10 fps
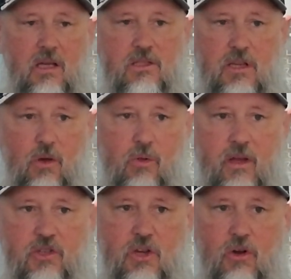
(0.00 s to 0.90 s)
So
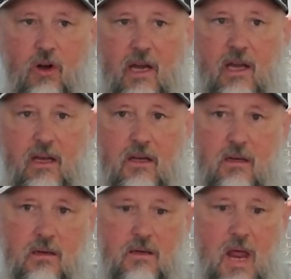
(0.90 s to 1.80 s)
there's a
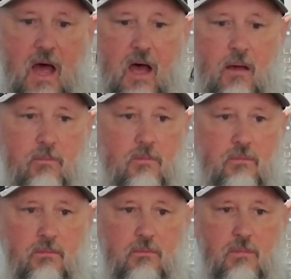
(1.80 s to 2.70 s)
green top
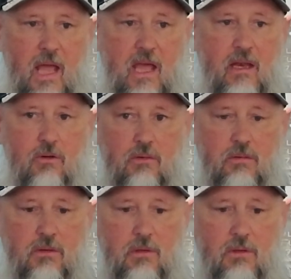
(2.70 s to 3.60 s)

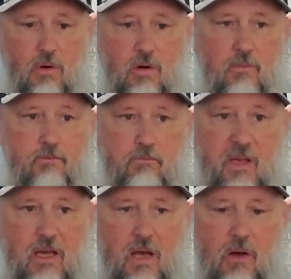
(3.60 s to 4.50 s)
handle or
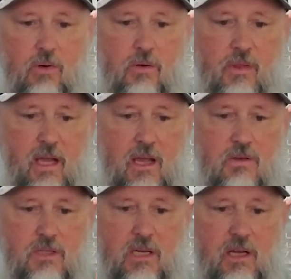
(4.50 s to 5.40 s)
bit holder that
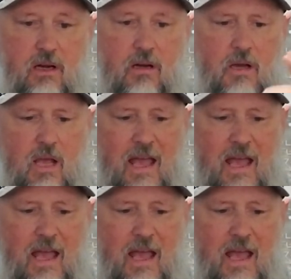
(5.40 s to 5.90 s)
goes in here.